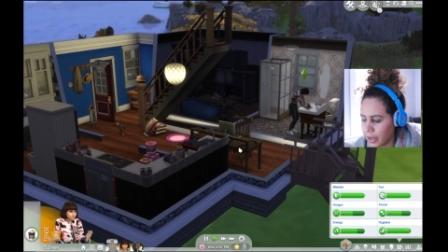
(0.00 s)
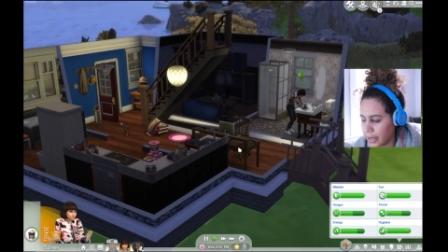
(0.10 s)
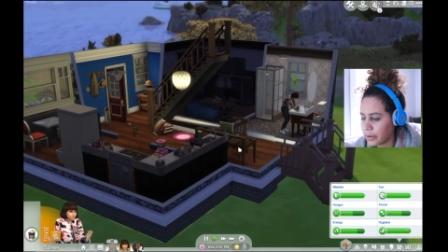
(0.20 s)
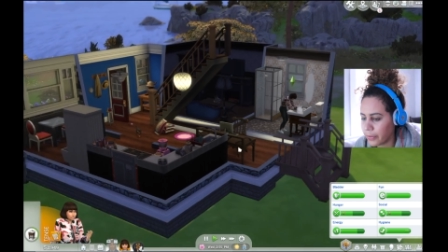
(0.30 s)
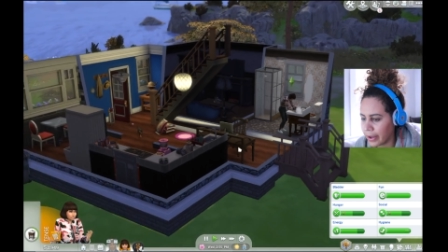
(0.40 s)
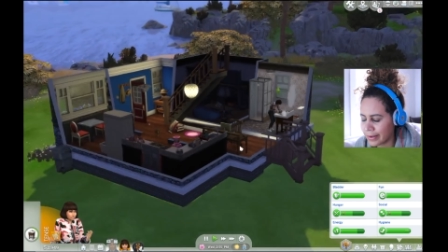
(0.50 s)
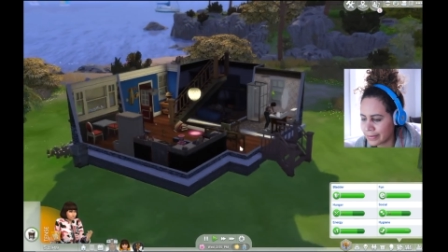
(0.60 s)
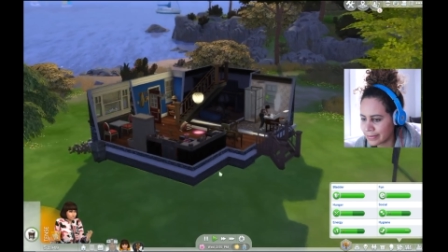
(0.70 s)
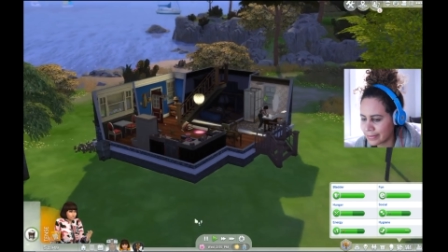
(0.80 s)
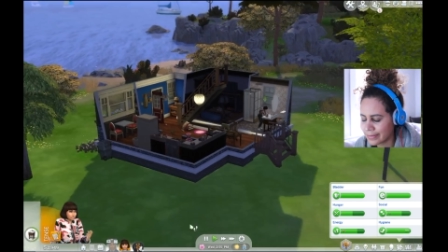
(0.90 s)
Anyway,
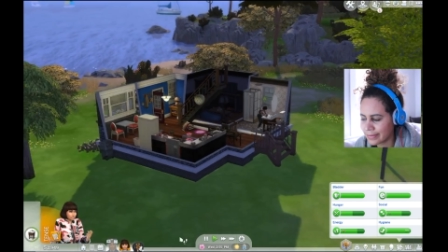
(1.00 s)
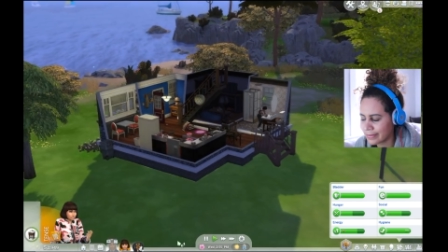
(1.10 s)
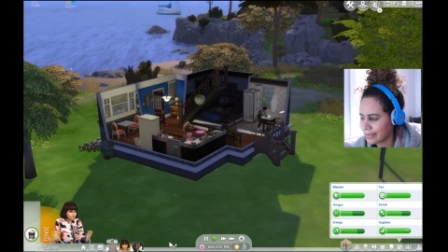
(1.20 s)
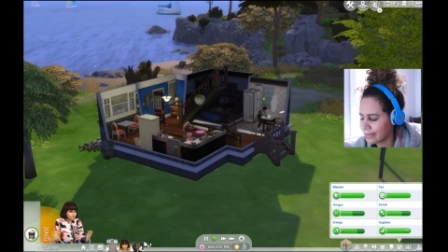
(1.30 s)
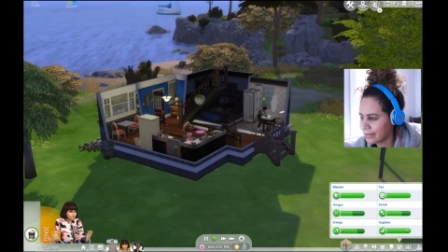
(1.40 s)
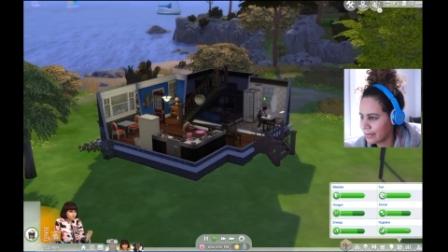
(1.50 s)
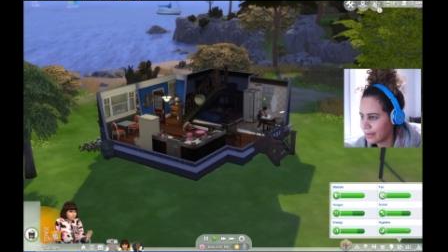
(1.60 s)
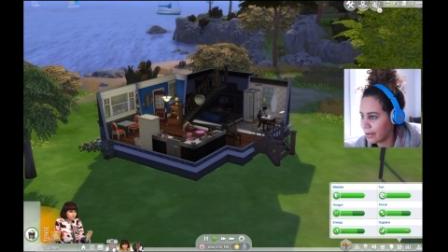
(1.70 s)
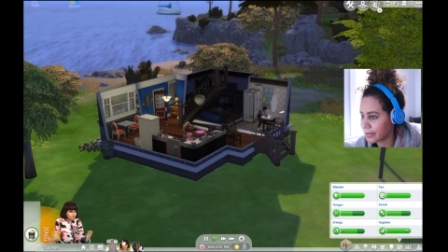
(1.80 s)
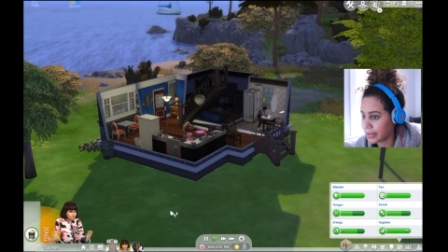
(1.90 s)

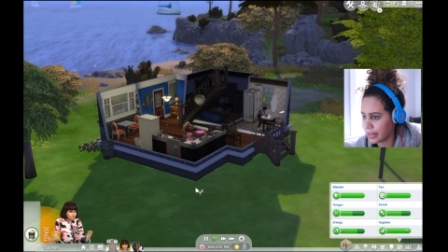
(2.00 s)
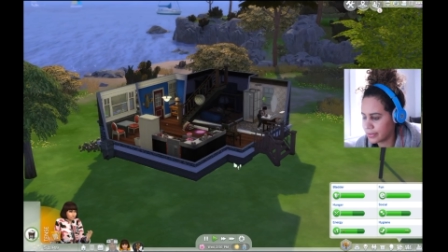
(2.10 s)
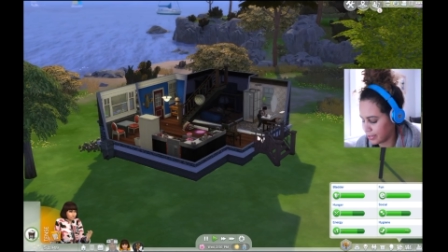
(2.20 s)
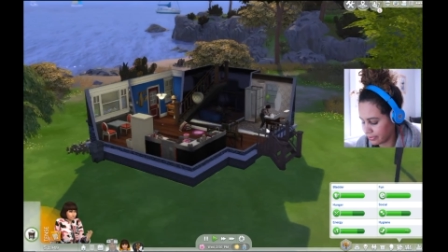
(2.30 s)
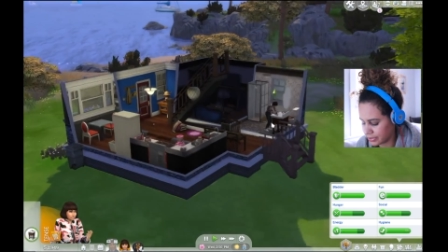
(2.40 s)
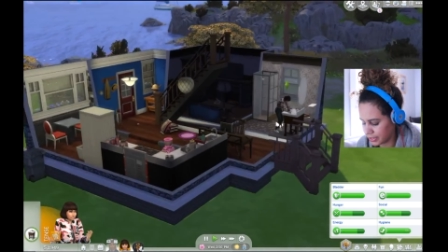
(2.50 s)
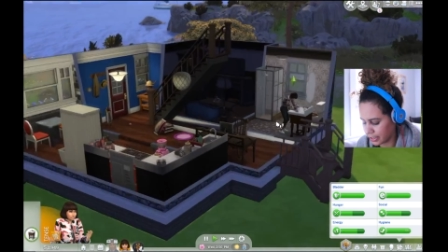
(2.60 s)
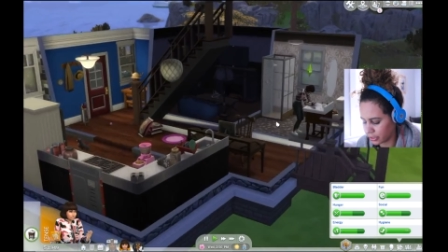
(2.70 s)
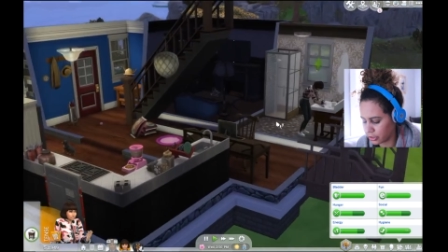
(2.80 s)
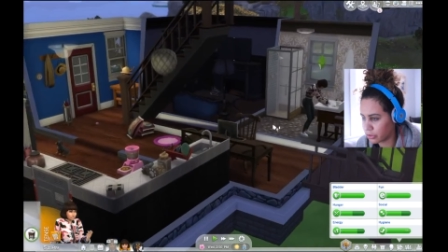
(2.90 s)
after that
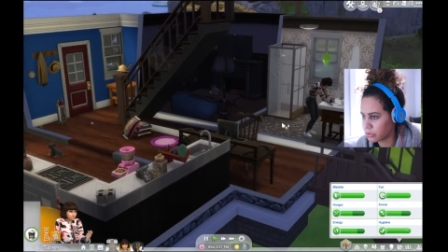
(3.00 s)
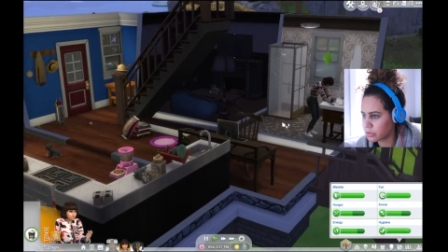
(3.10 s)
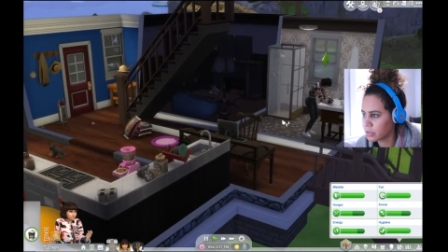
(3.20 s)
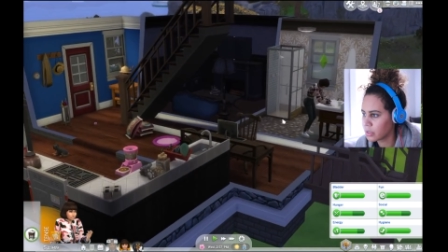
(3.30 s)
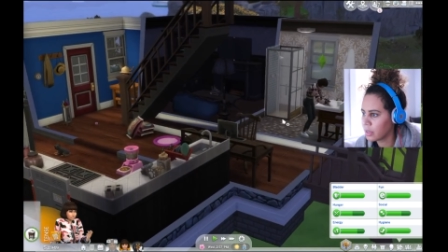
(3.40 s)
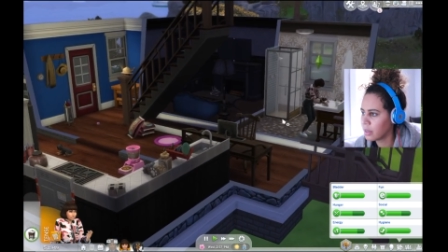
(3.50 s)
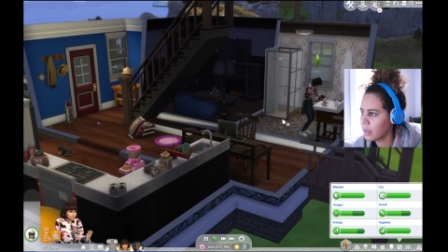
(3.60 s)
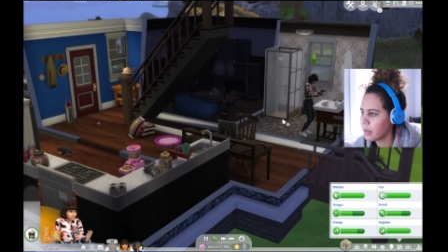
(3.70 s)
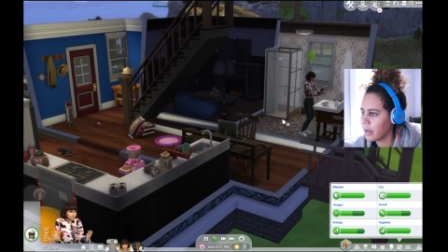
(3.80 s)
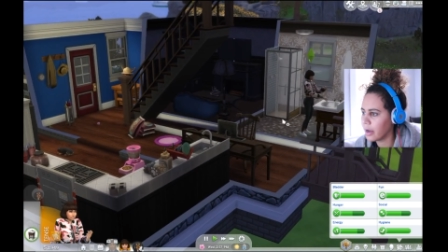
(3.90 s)
devastating news.
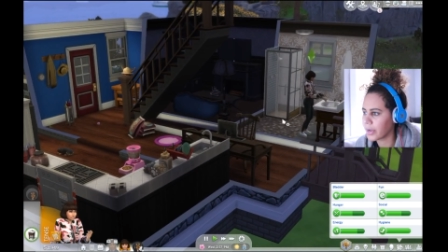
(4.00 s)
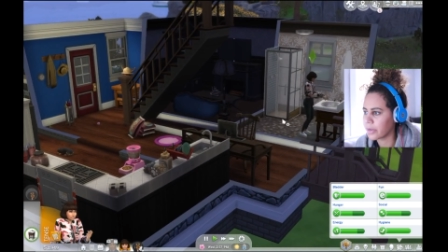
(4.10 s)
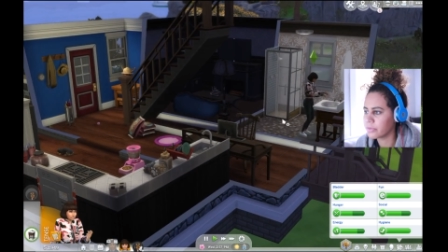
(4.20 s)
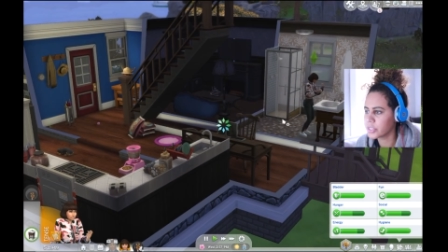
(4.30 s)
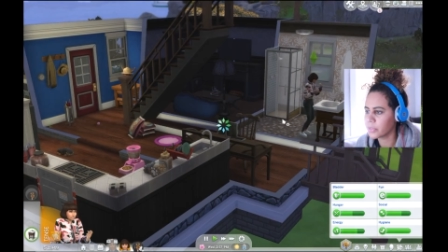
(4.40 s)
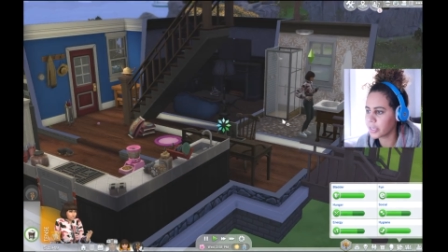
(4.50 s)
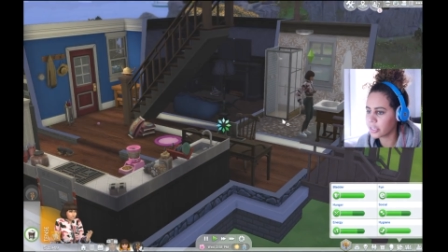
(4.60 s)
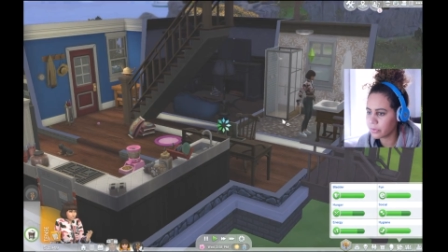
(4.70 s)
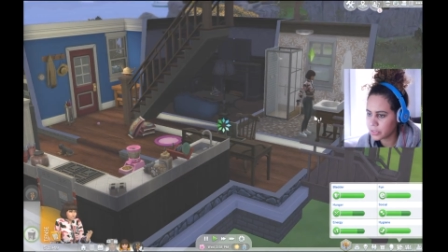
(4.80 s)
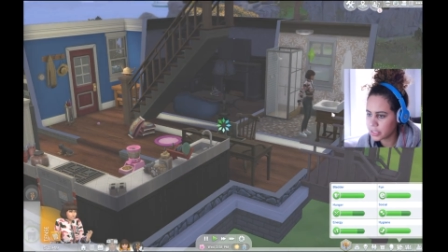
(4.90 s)
Okay, so we're
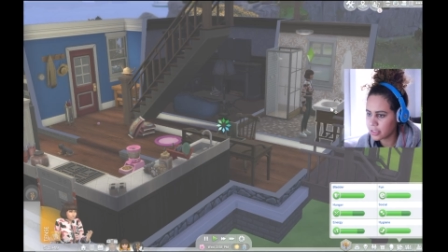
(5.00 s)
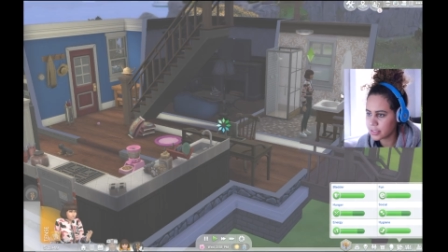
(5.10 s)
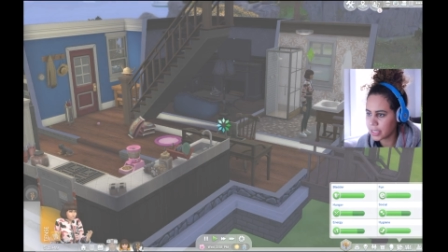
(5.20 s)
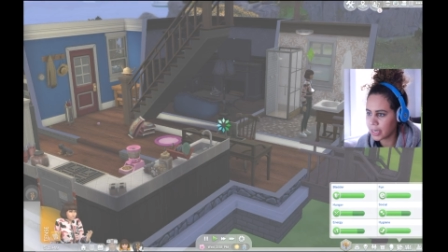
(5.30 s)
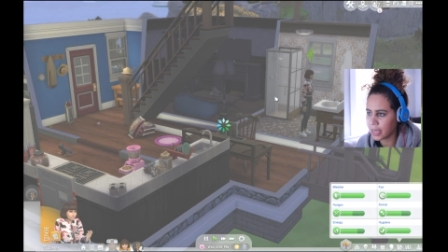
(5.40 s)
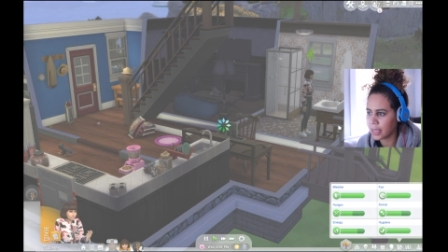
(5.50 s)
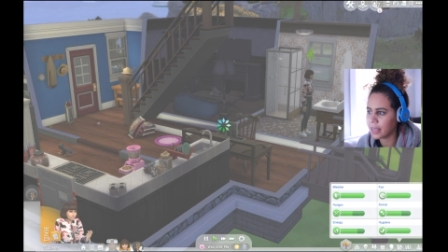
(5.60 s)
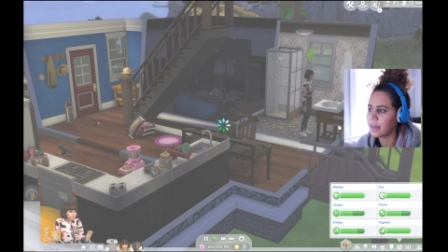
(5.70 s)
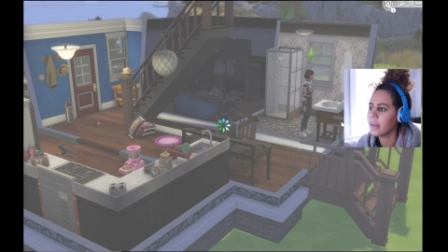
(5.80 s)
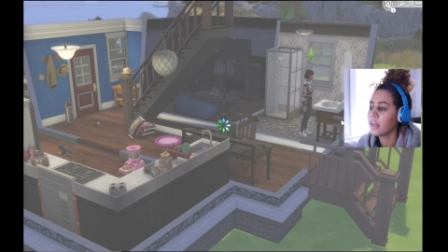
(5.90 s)
gonna go into the
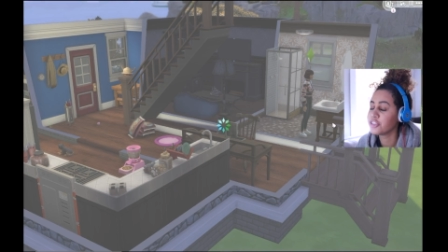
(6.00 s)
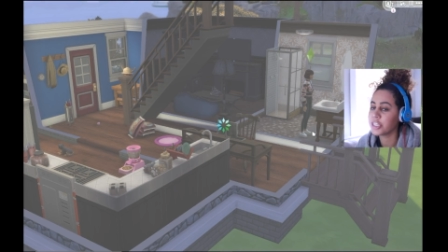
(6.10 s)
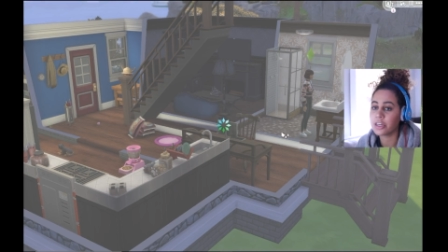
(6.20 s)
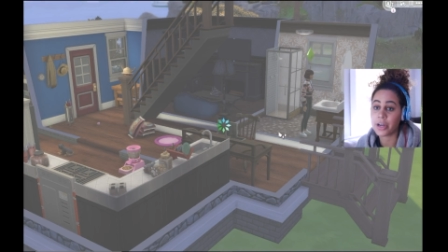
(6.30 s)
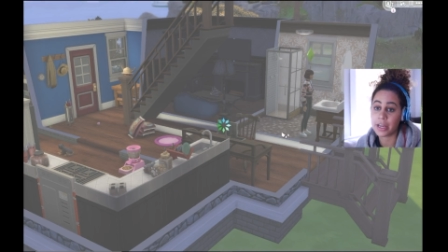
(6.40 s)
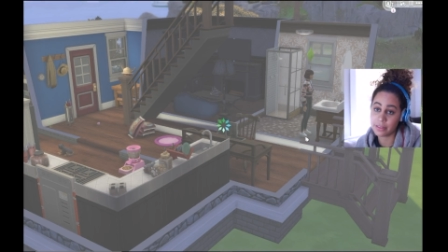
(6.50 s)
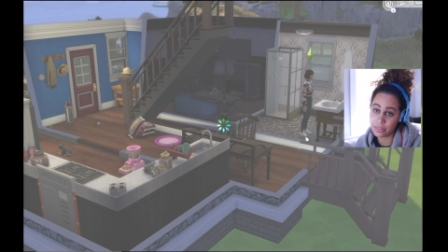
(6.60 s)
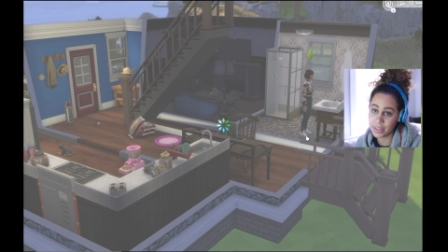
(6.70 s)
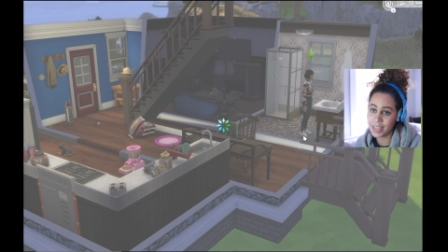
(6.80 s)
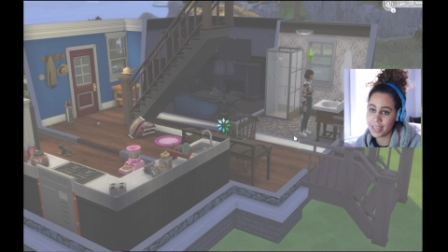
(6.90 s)
city. She, okay, the
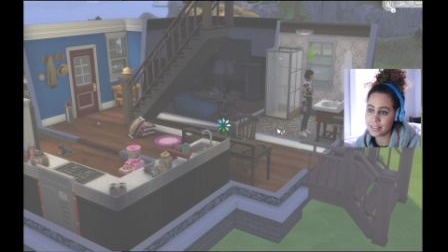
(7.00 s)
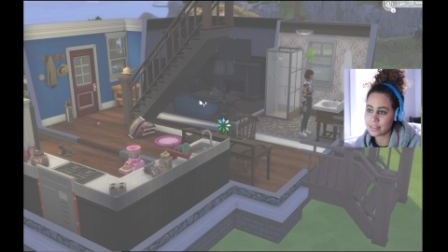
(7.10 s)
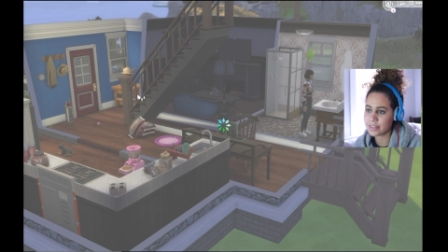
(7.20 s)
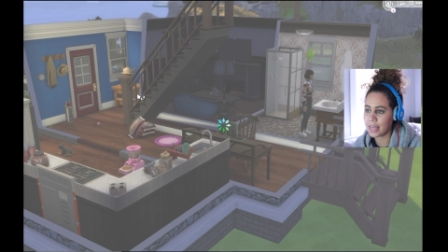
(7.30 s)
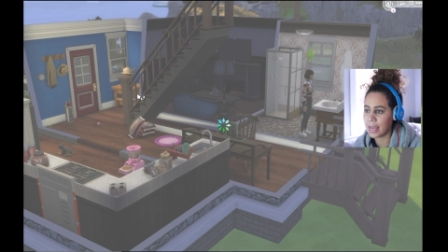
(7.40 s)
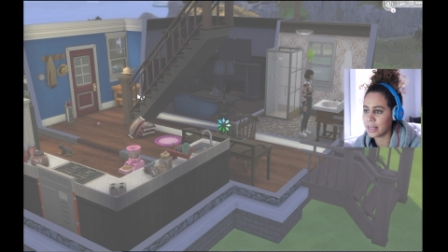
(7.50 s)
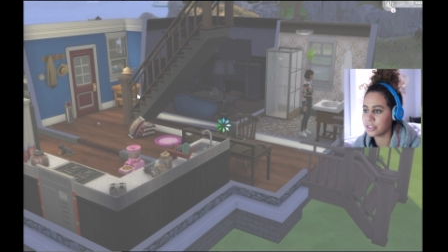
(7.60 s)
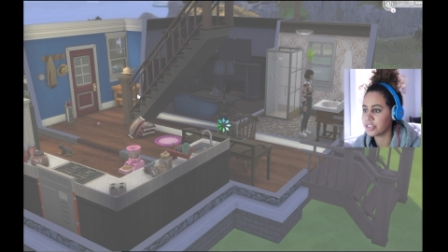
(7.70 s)
thing is, is that